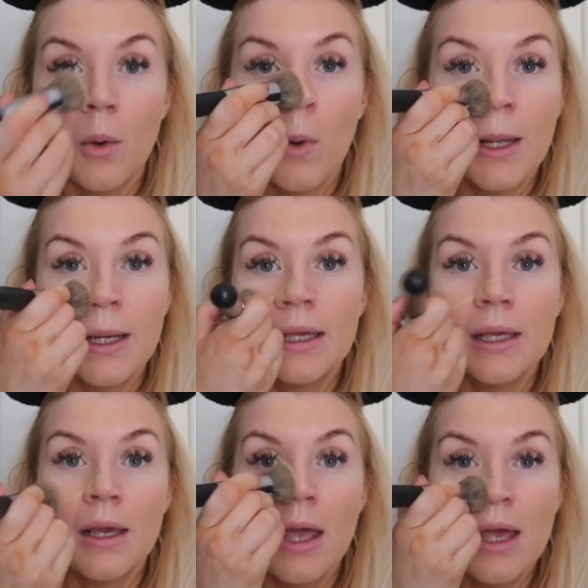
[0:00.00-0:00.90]

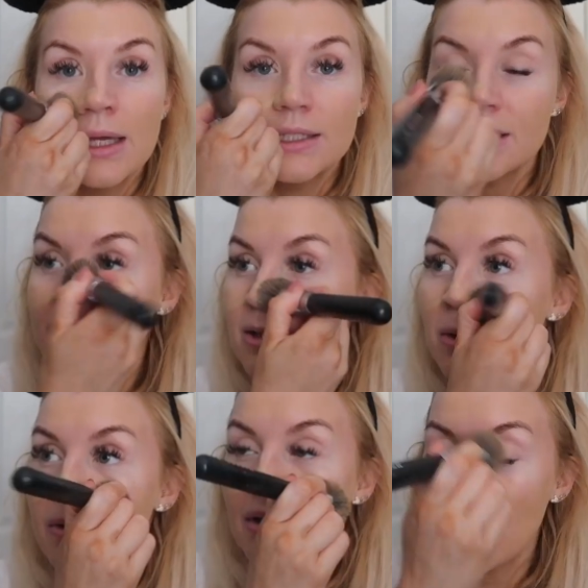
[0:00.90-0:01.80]
oily
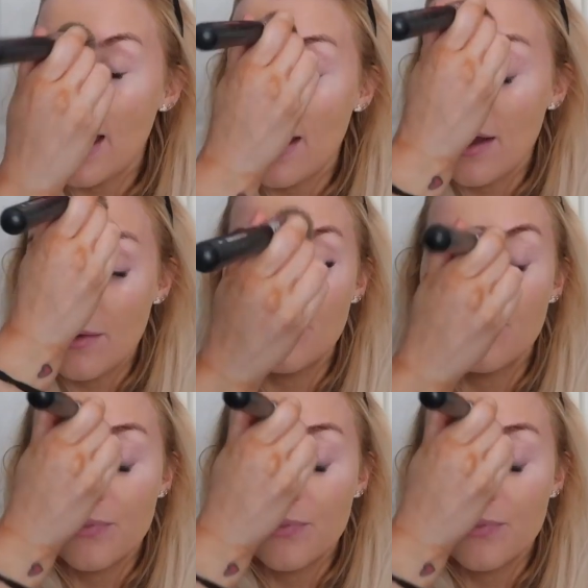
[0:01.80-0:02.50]
T-zone, and